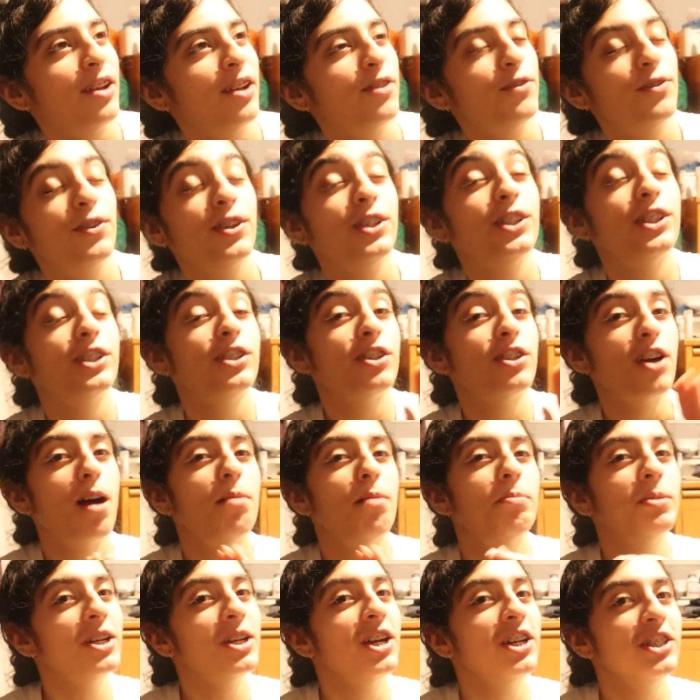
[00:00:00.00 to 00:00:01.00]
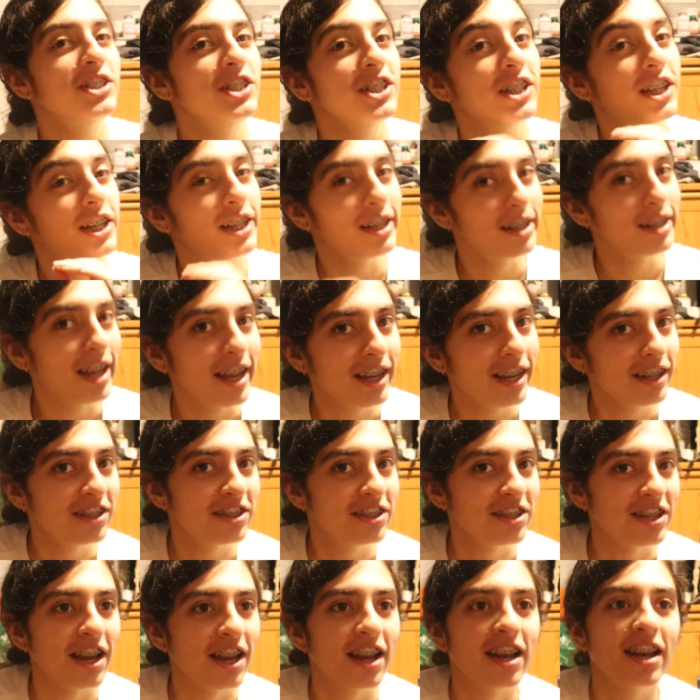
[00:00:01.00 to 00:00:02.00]
For the Tamagotchi
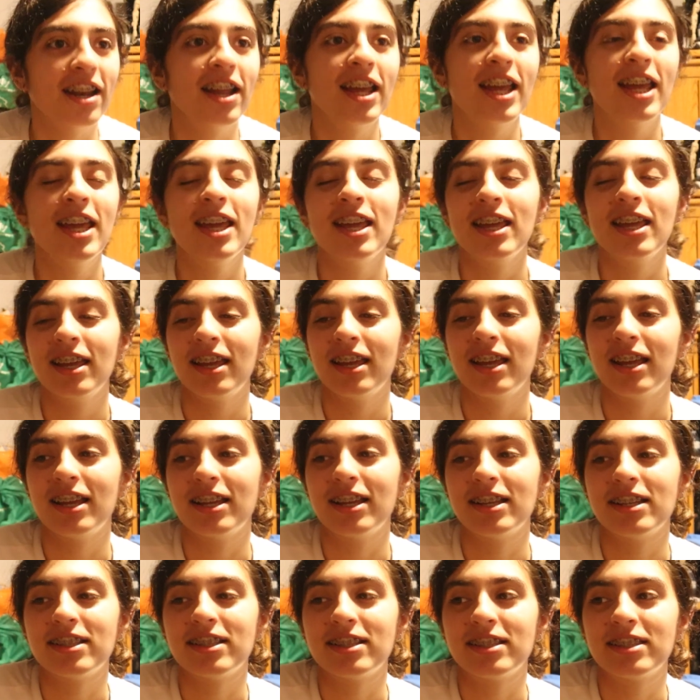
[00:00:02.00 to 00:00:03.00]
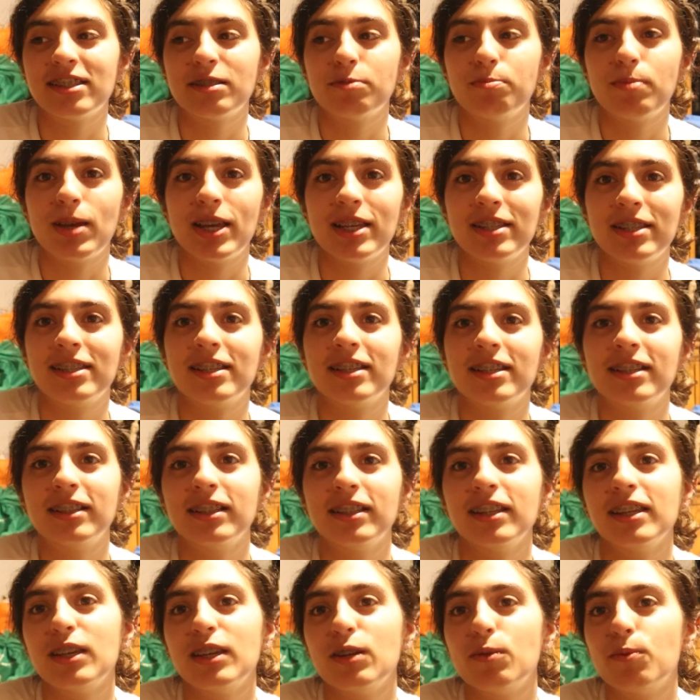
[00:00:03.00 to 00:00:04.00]
connection, it's
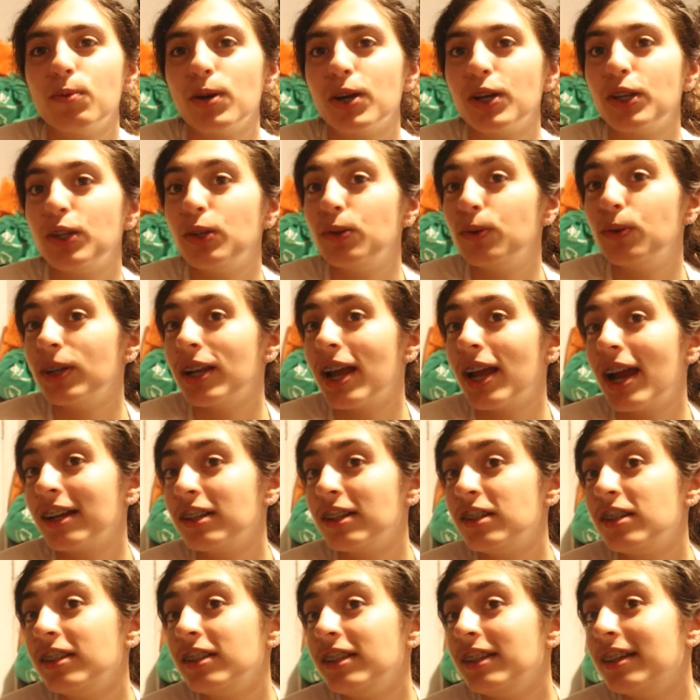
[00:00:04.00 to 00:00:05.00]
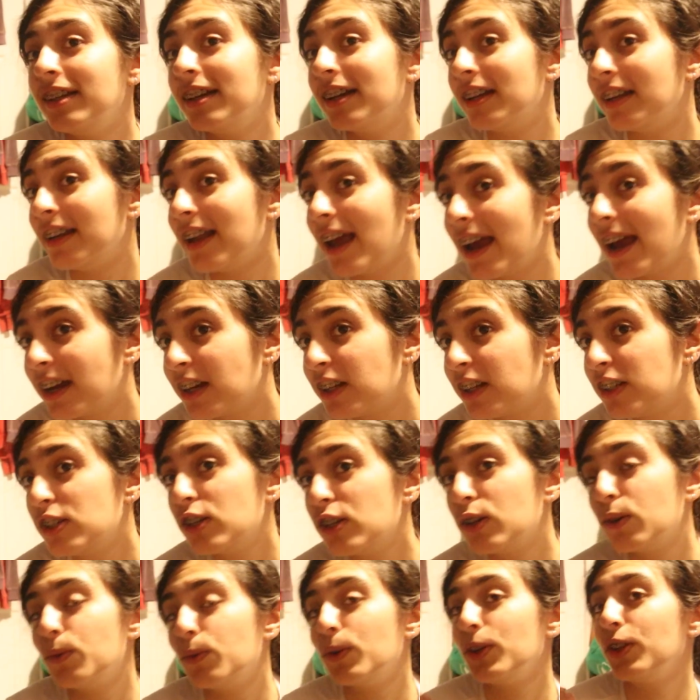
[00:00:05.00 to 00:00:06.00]
basically where you can actually
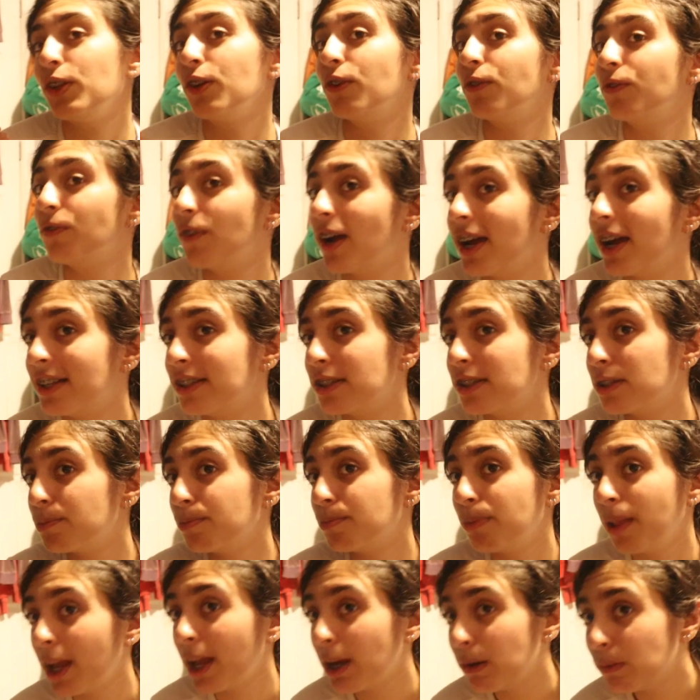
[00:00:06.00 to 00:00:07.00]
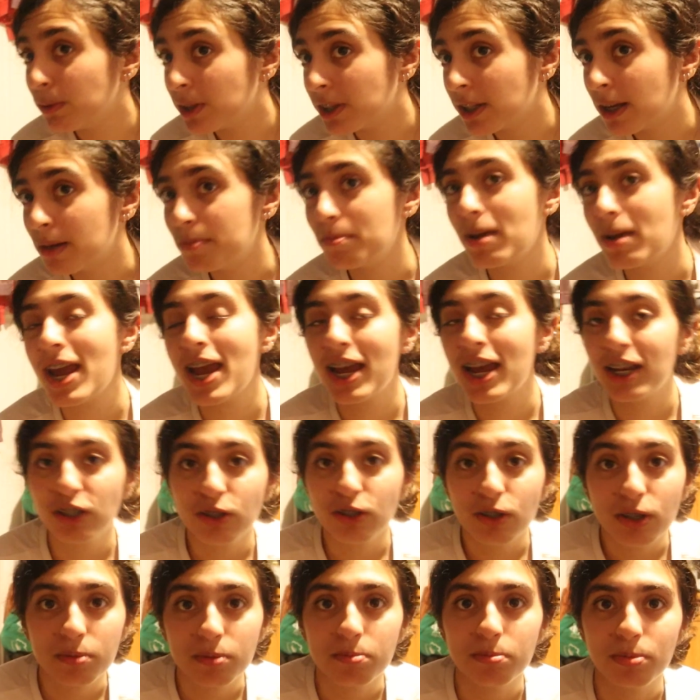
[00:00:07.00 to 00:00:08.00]
connect with your friends, play with them, and
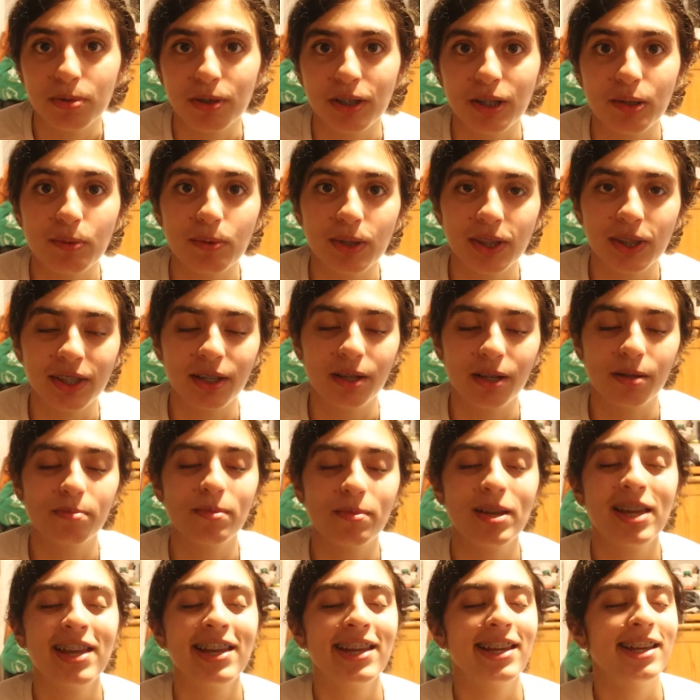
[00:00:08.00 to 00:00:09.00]
you can breed with them.